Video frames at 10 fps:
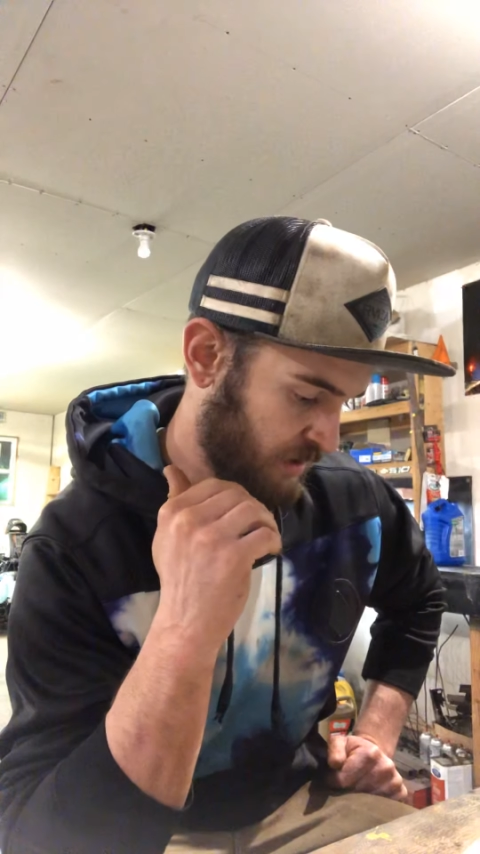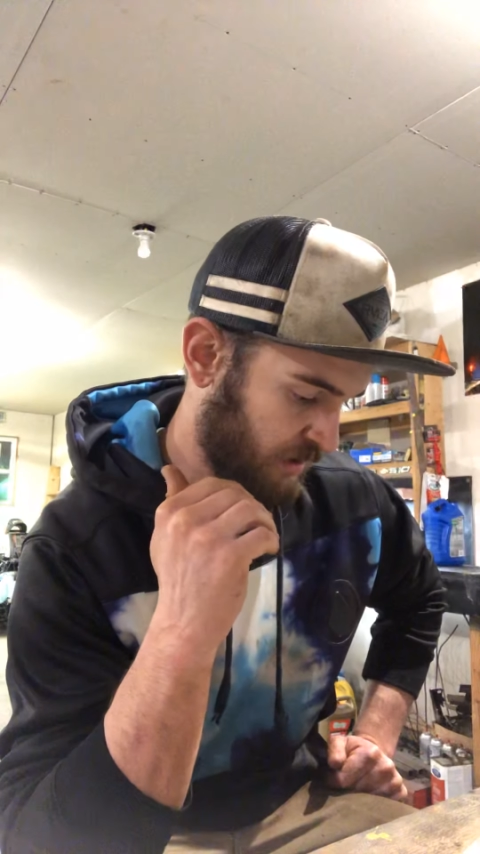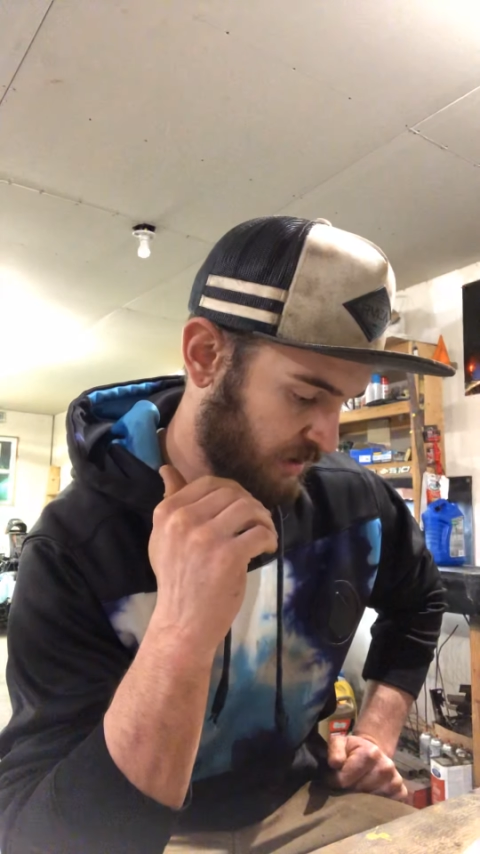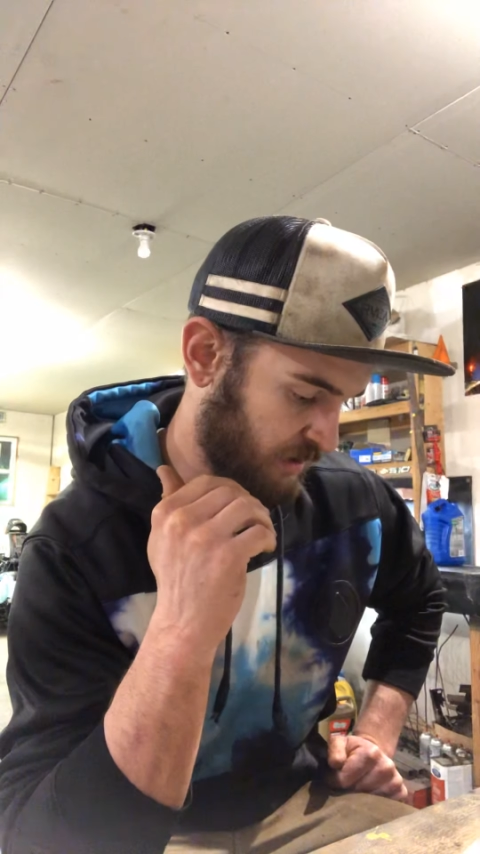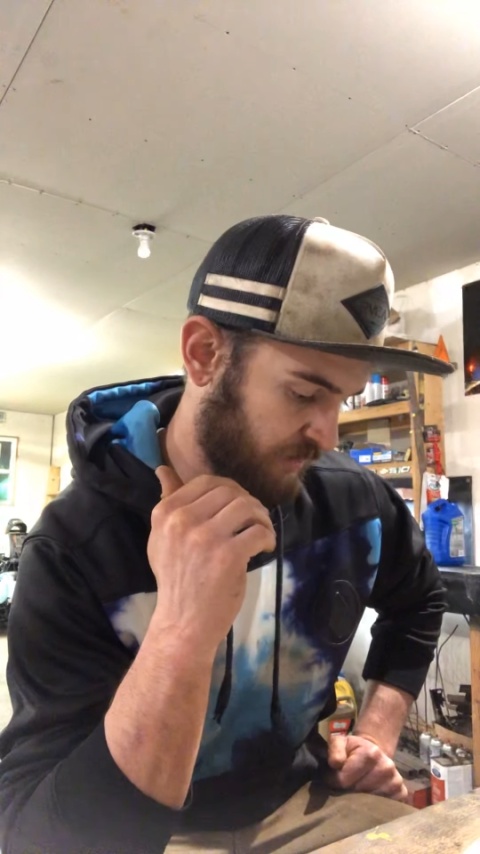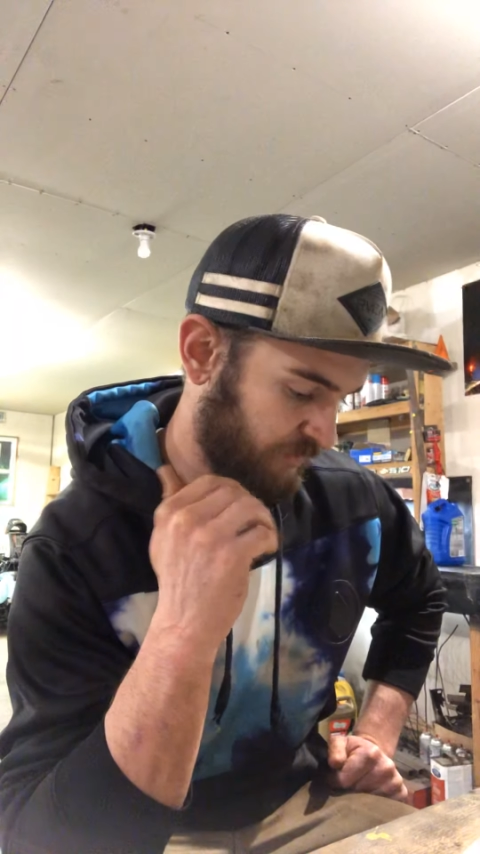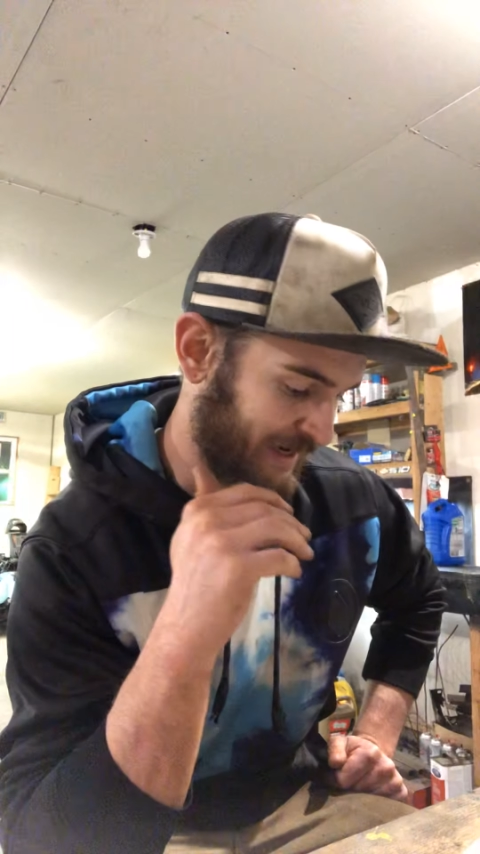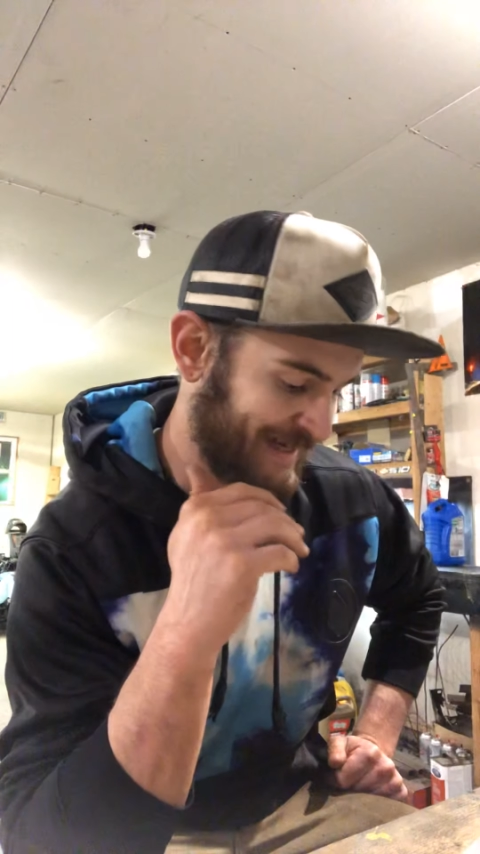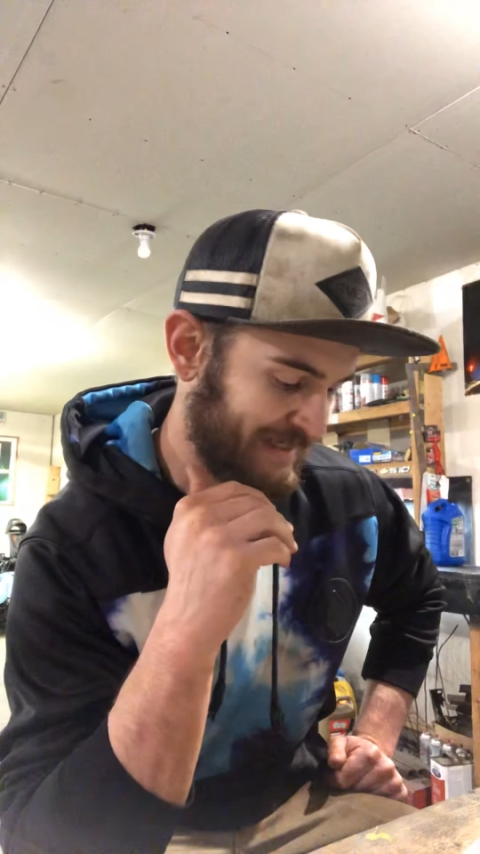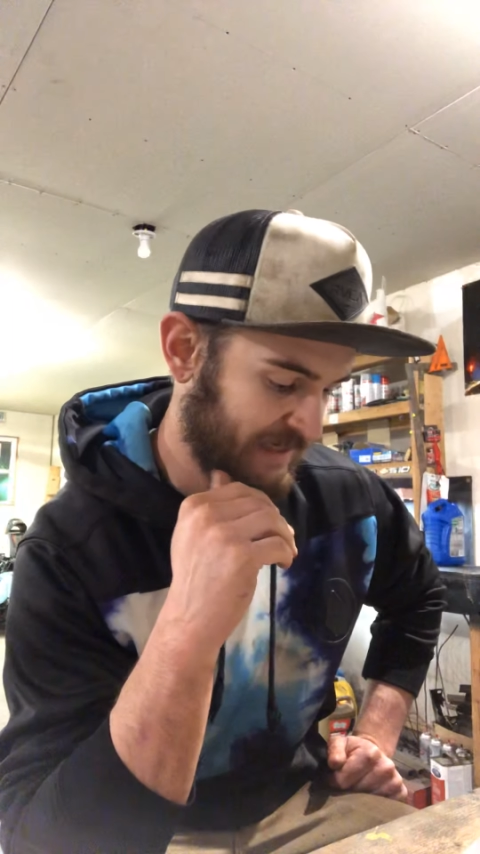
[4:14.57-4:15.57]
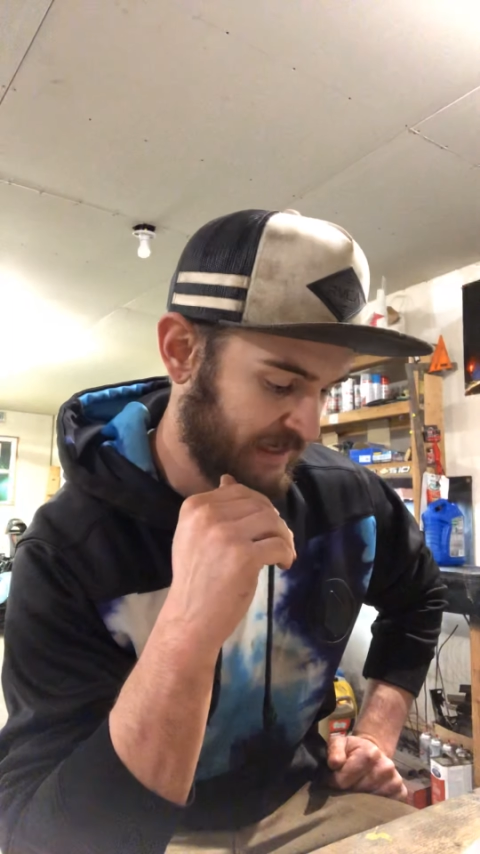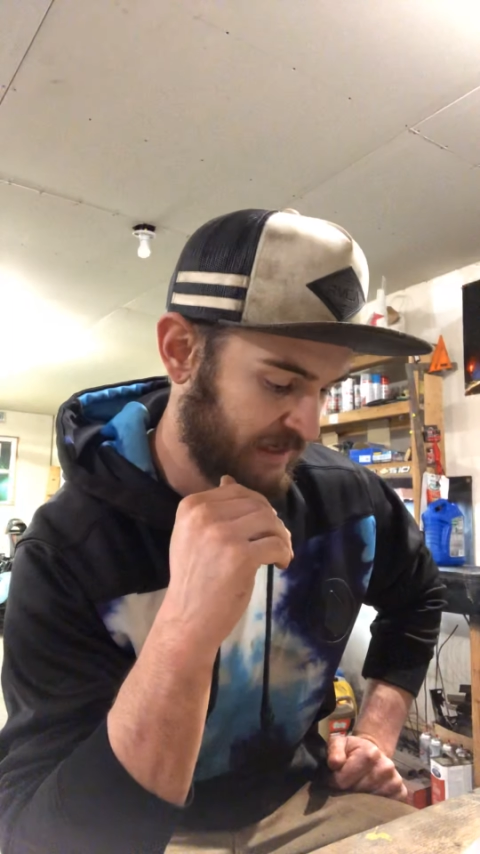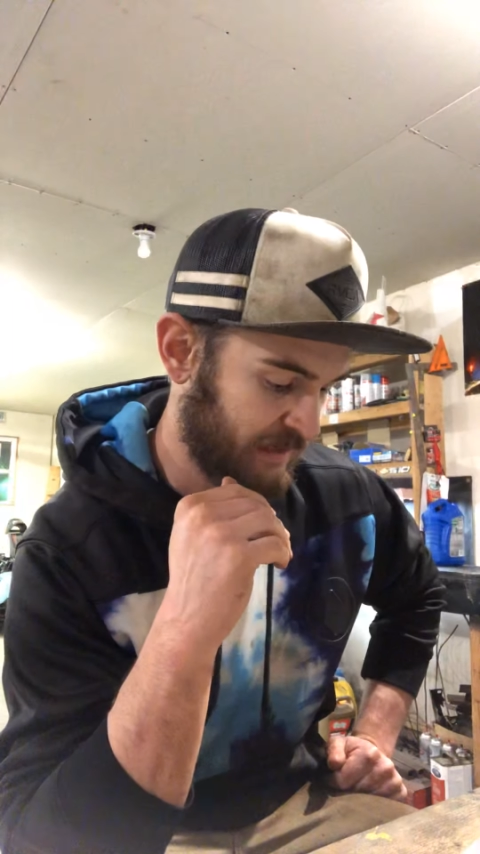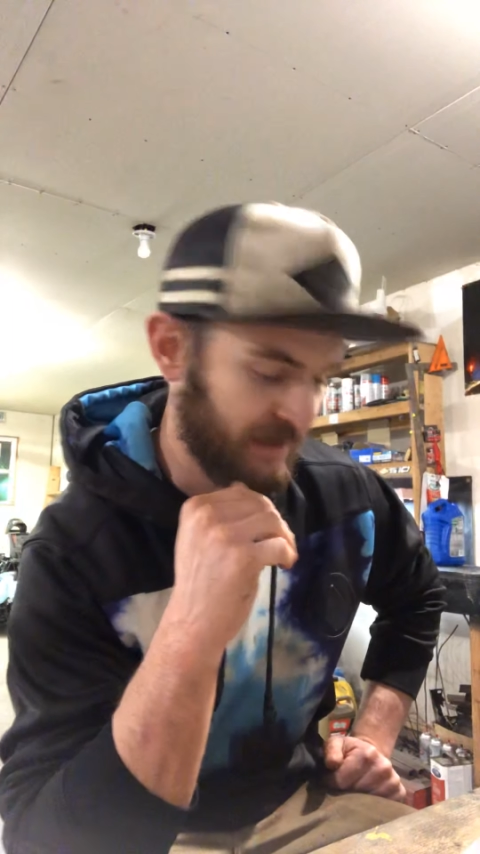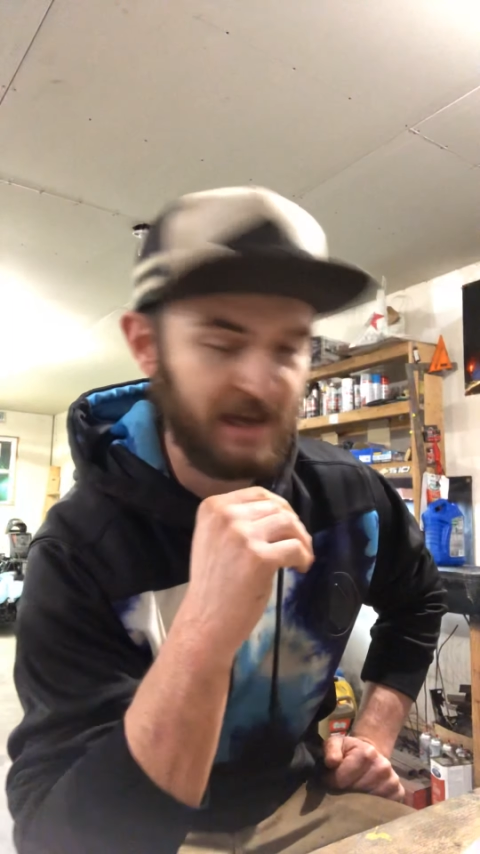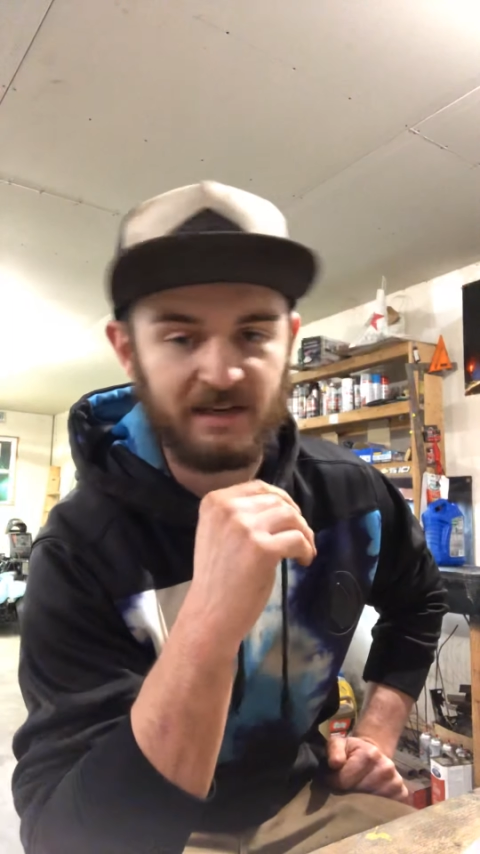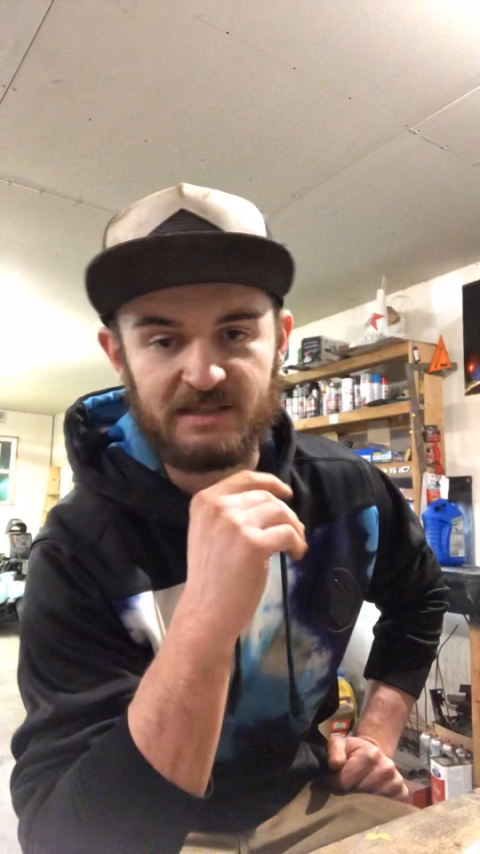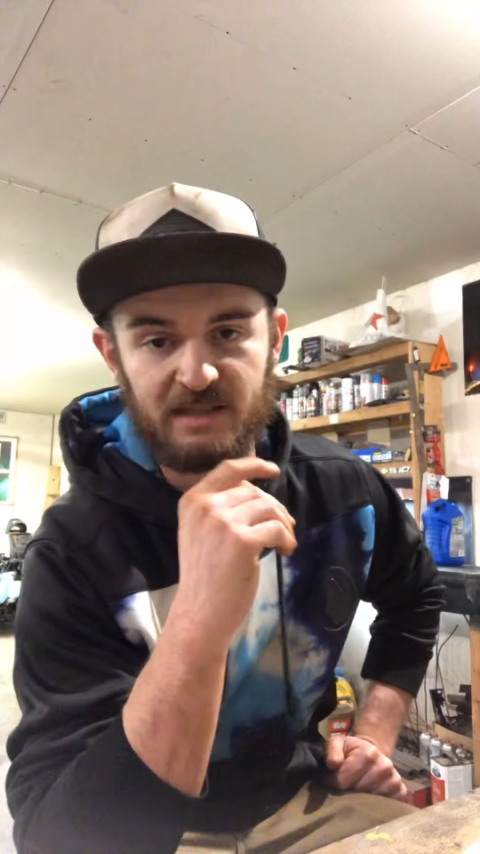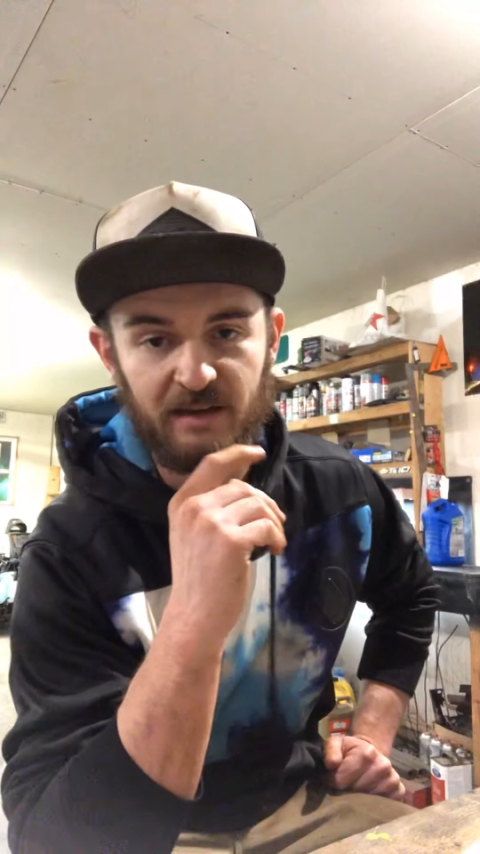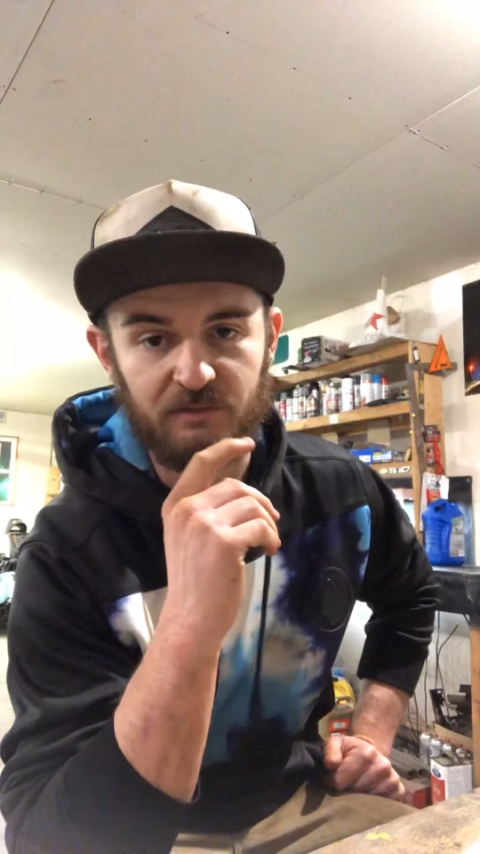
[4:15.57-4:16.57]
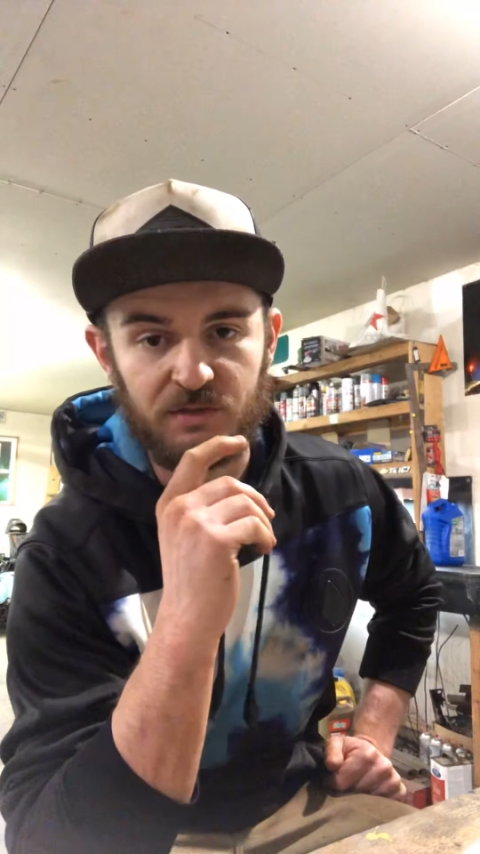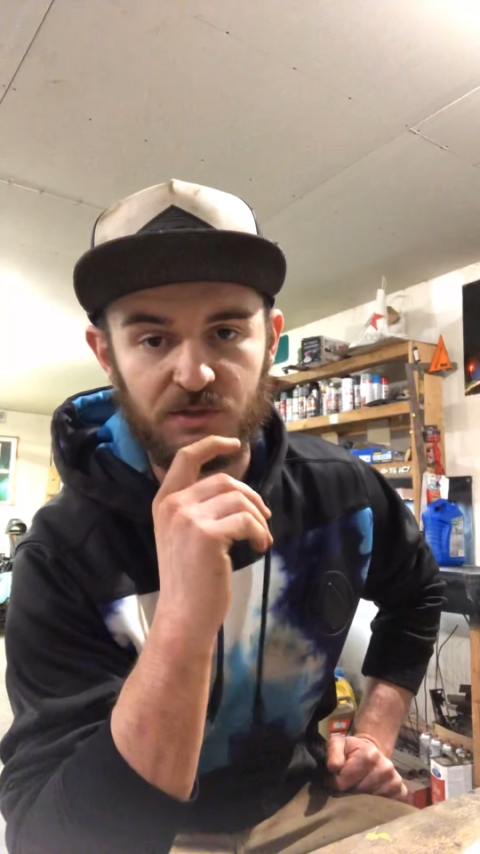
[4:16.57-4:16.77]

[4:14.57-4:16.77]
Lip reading: of $1997.